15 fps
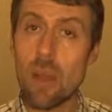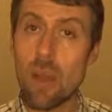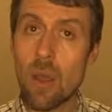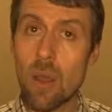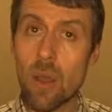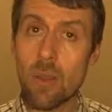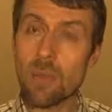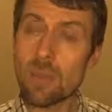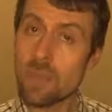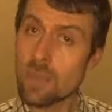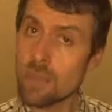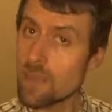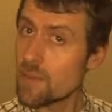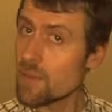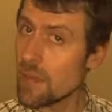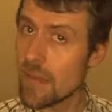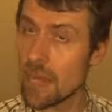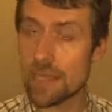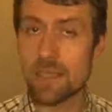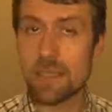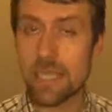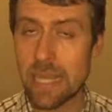on the
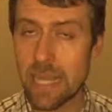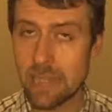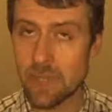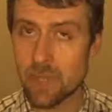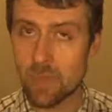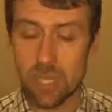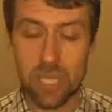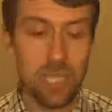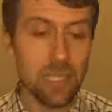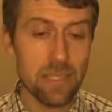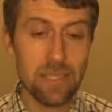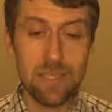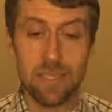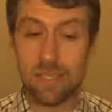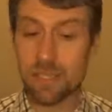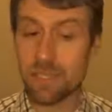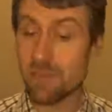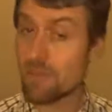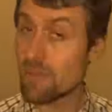final customer. This is the